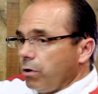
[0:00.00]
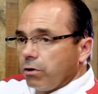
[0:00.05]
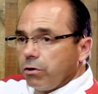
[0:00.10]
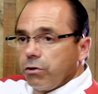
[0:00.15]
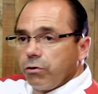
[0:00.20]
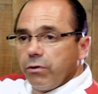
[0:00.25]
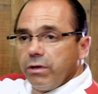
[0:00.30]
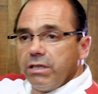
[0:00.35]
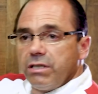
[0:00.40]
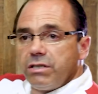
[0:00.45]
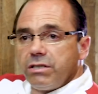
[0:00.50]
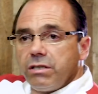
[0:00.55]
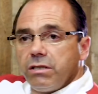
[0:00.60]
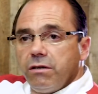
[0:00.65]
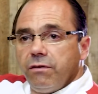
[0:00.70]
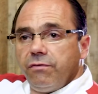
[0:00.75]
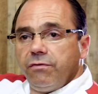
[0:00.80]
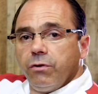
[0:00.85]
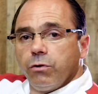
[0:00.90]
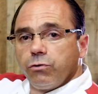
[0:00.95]
our grease
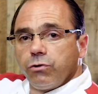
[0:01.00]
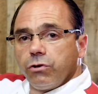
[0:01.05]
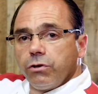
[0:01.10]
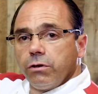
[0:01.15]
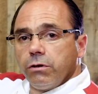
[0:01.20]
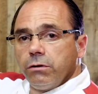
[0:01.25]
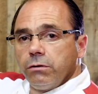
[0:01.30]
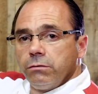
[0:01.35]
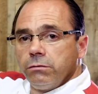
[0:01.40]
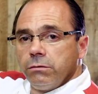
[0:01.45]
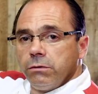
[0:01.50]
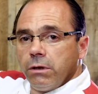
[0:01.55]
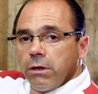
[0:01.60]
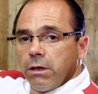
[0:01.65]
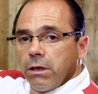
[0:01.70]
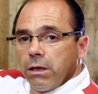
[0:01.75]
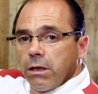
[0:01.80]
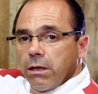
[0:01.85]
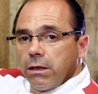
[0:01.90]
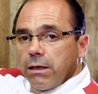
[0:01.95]
filter.
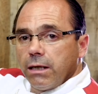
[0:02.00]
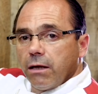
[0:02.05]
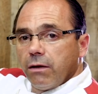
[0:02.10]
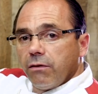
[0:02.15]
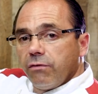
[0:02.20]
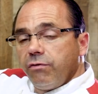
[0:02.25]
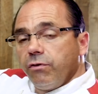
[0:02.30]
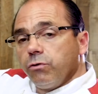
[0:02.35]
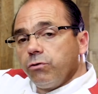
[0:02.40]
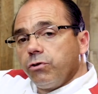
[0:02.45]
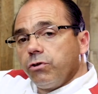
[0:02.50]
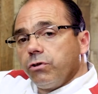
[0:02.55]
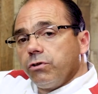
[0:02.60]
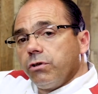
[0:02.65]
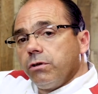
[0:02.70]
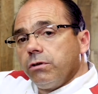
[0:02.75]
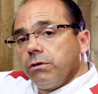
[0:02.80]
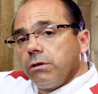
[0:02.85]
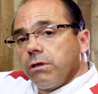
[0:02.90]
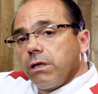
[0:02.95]
Now the filter